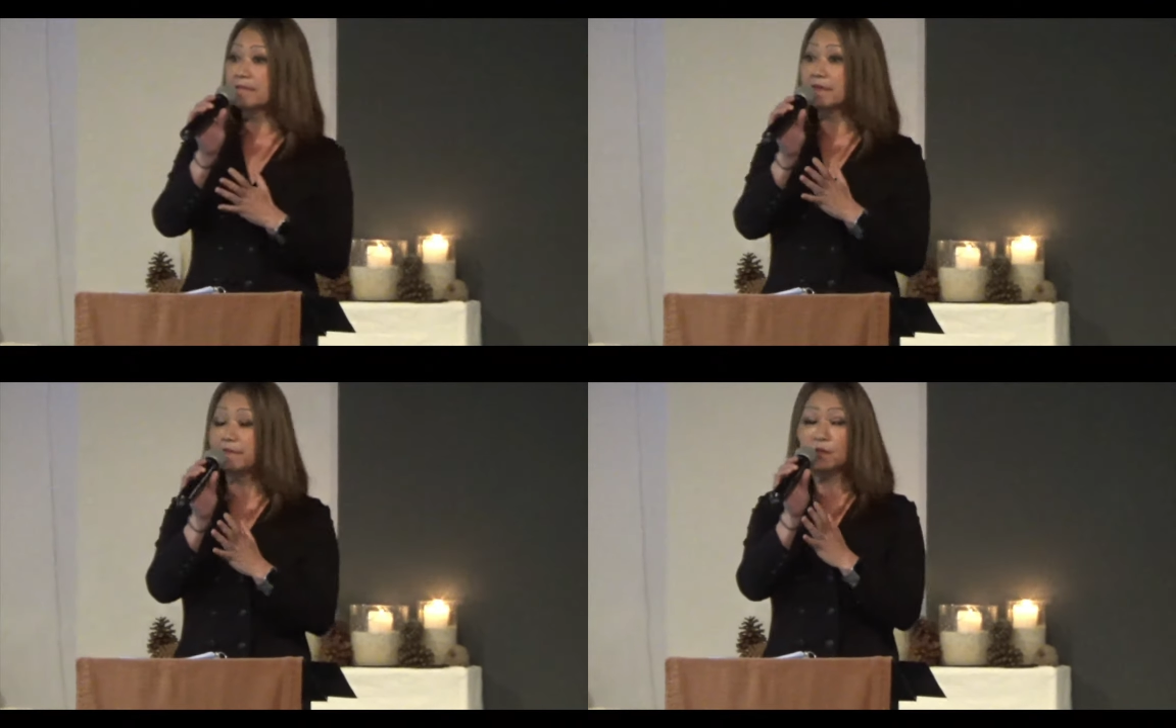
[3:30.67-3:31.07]

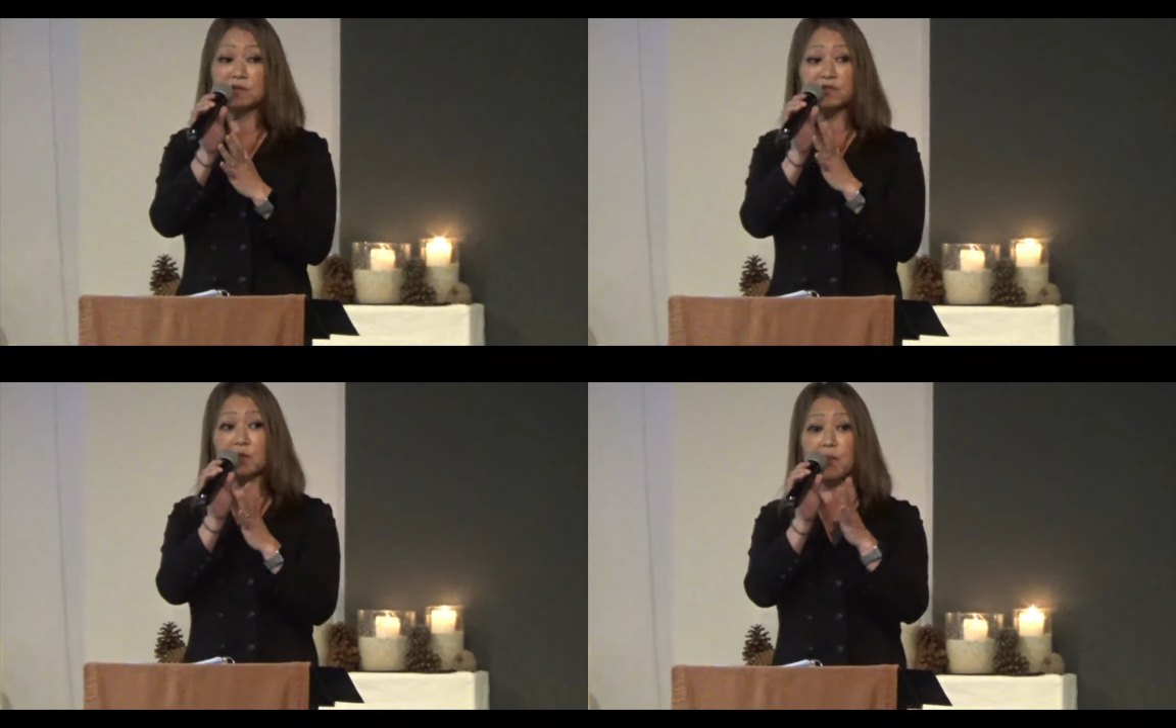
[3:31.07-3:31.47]
the
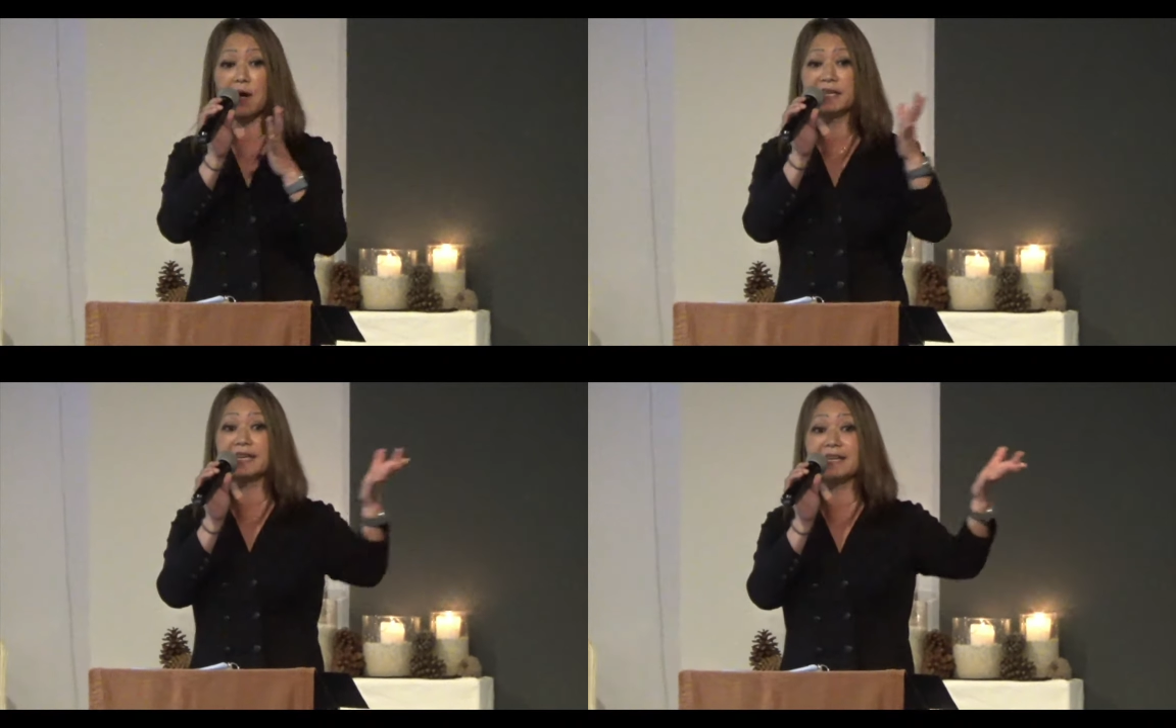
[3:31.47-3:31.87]
fluids from the
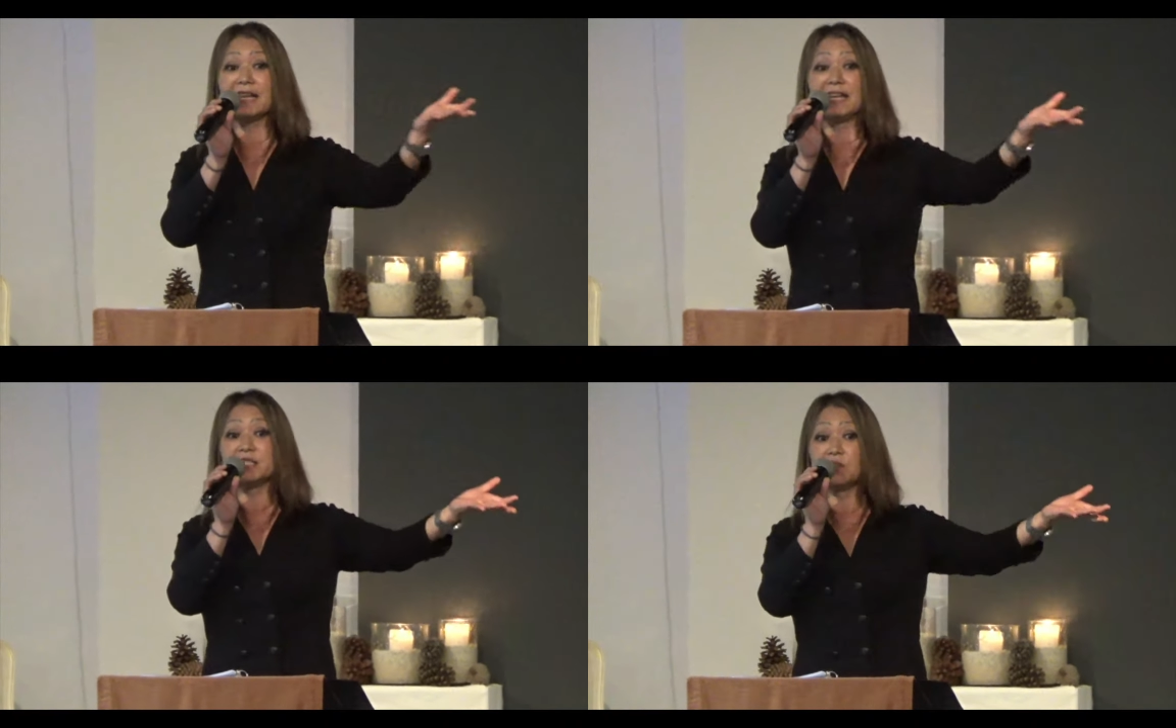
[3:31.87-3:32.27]
body, can
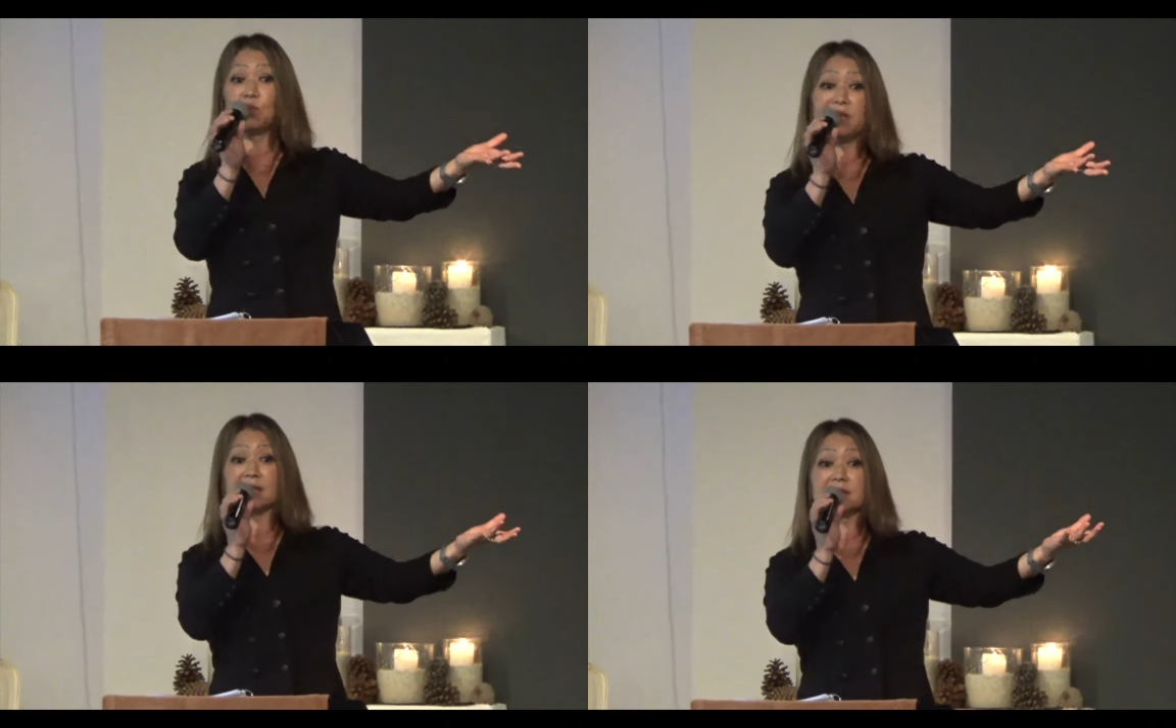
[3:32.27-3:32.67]
get into
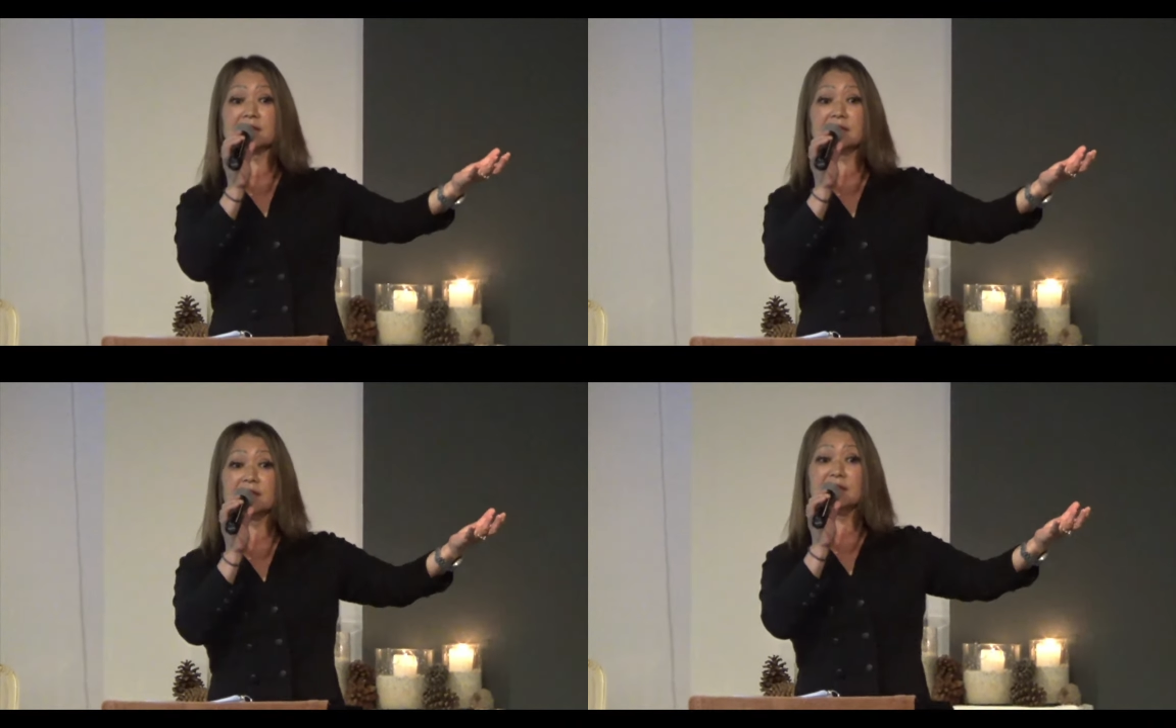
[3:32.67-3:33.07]
the
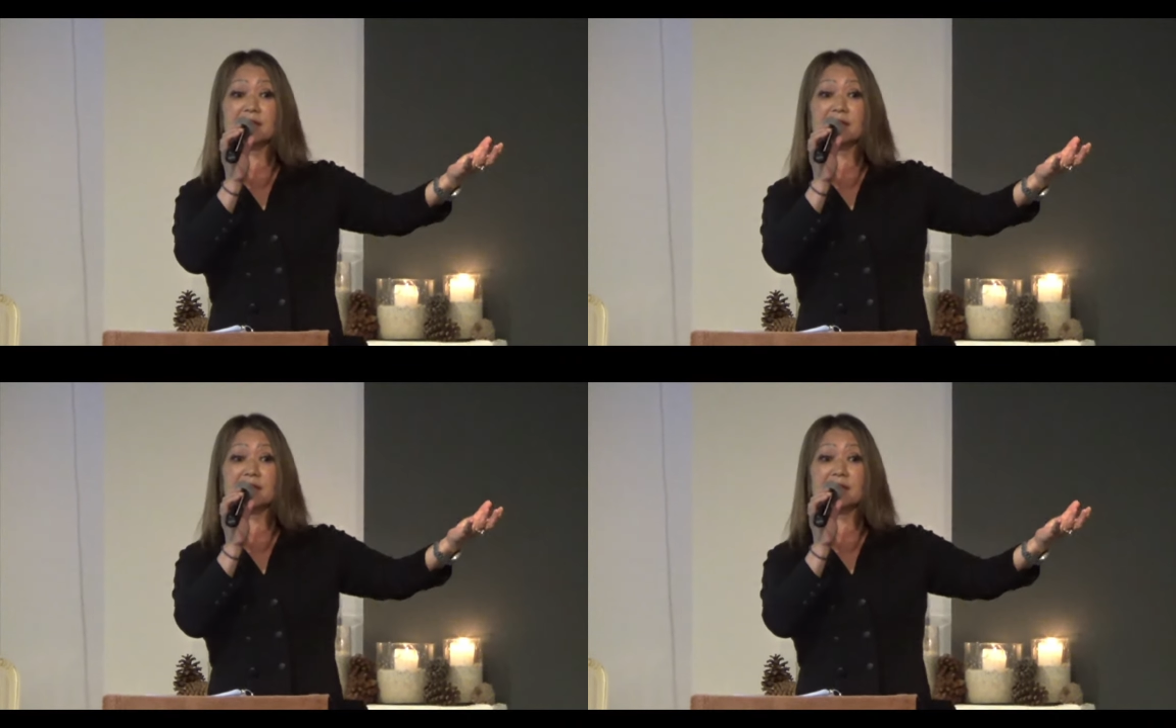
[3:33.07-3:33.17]
wings,